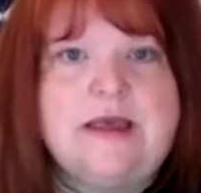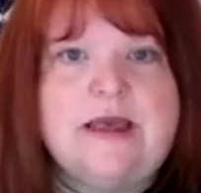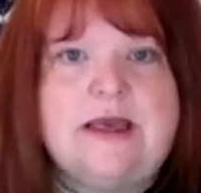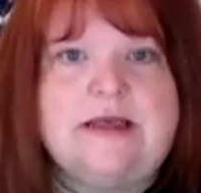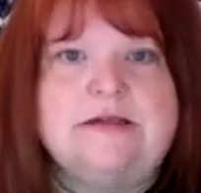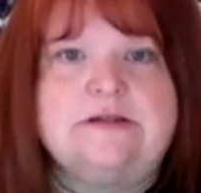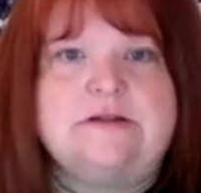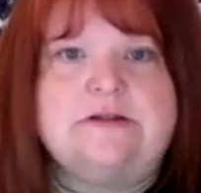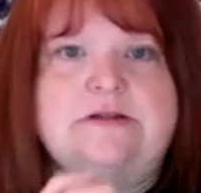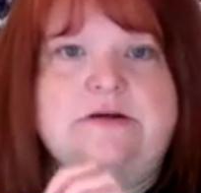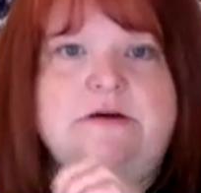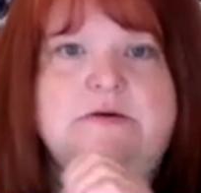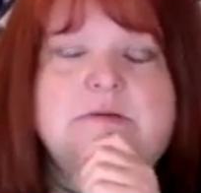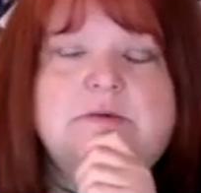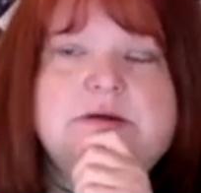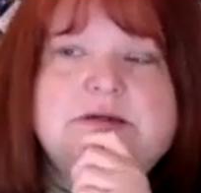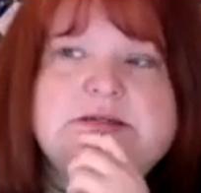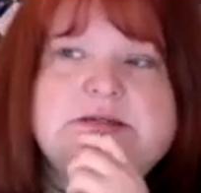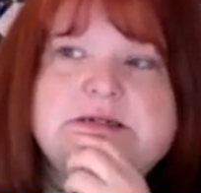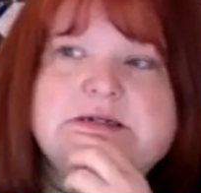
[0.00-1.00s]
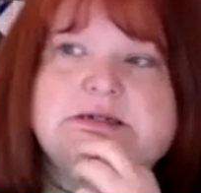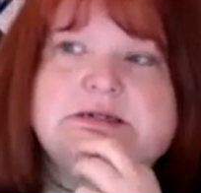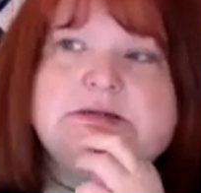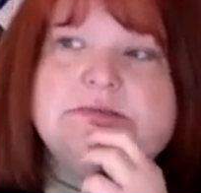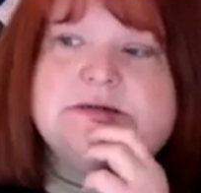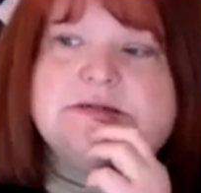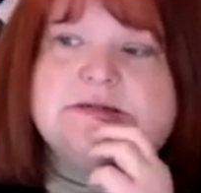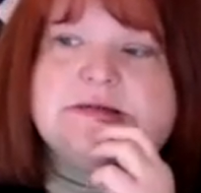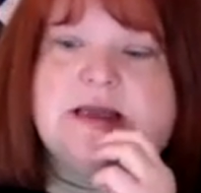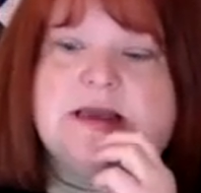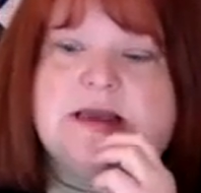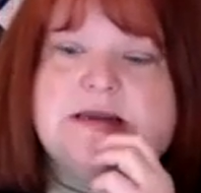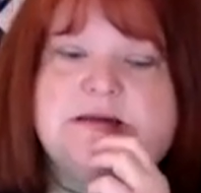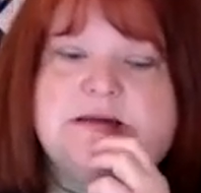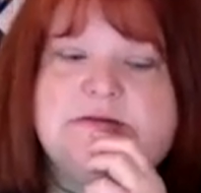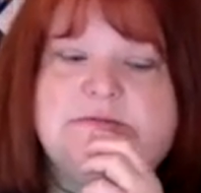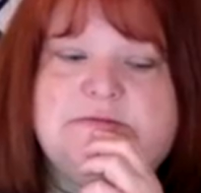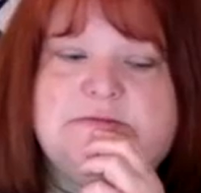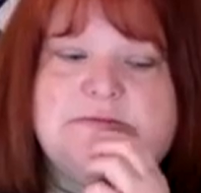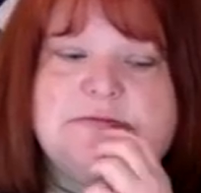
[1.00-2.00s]
And so what we did was kind
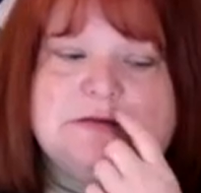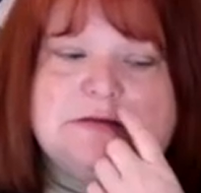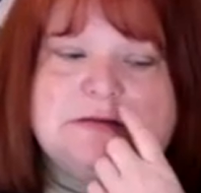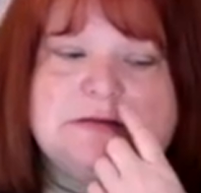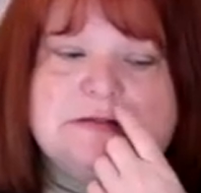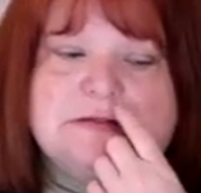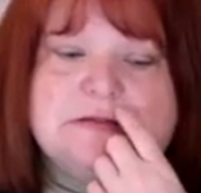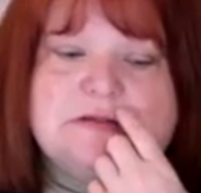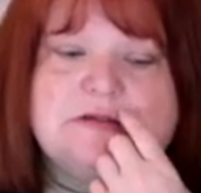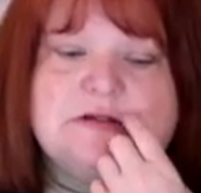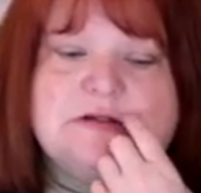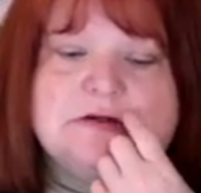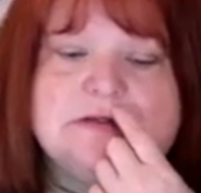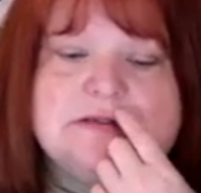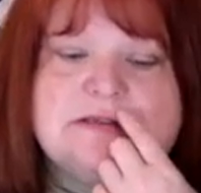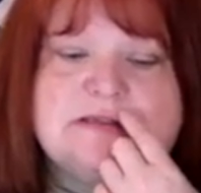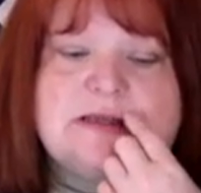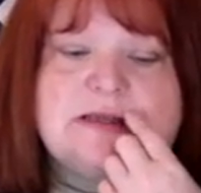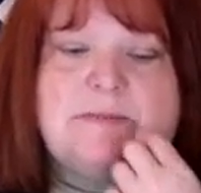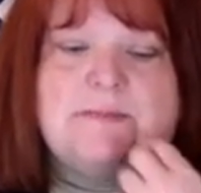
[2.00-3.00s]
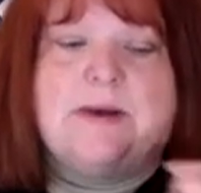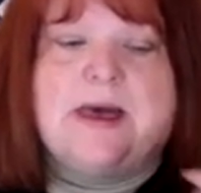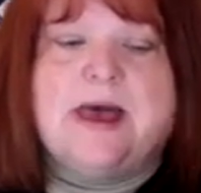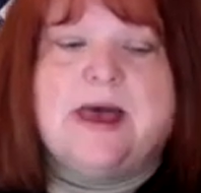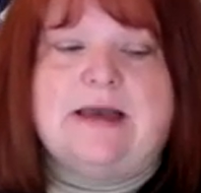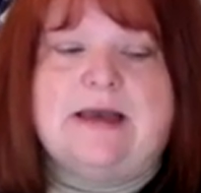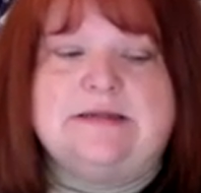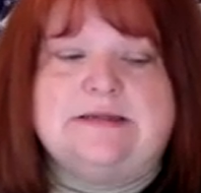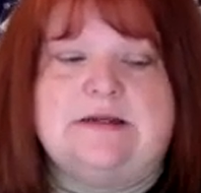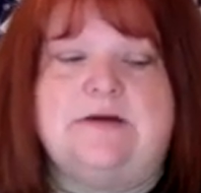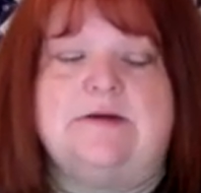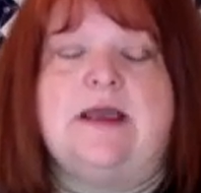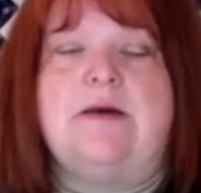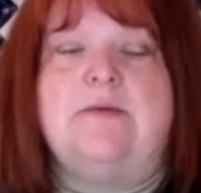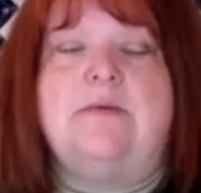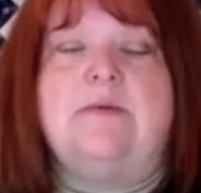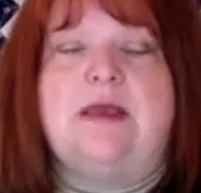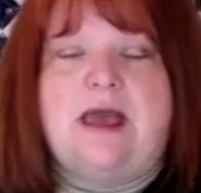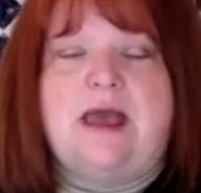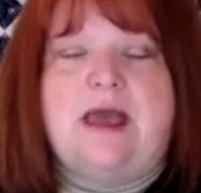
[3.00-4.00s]
of took a step back and said, okay,
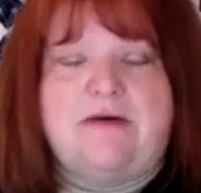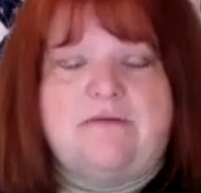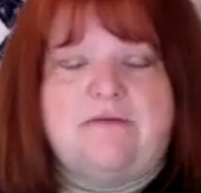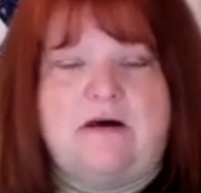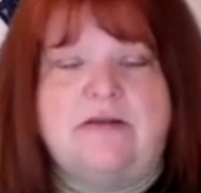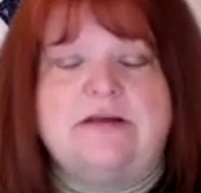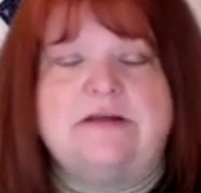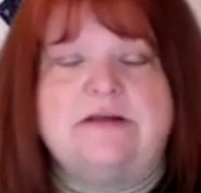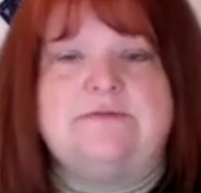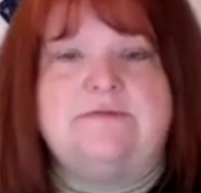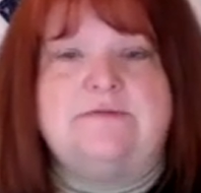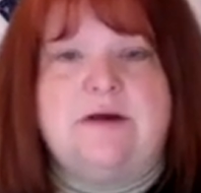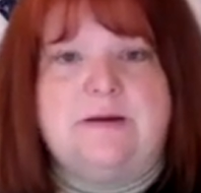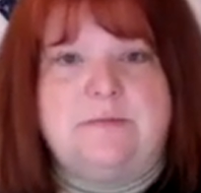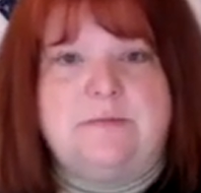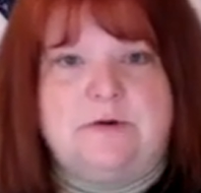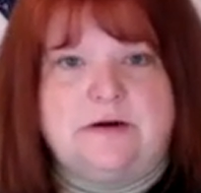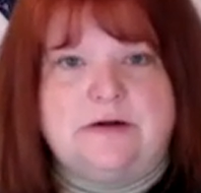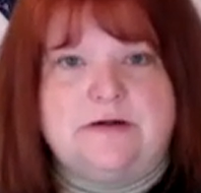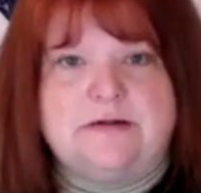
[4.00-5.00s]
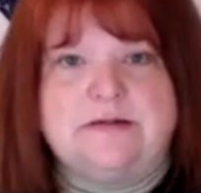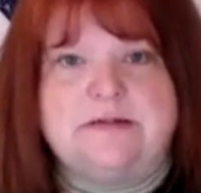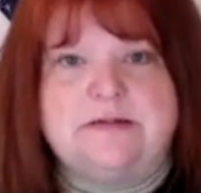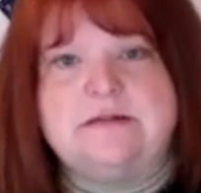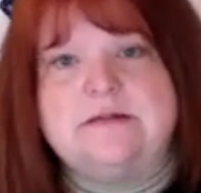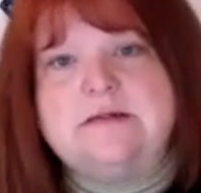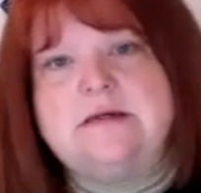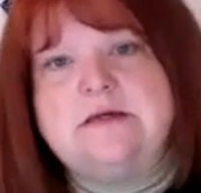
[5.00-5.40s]
we have all these frameworks.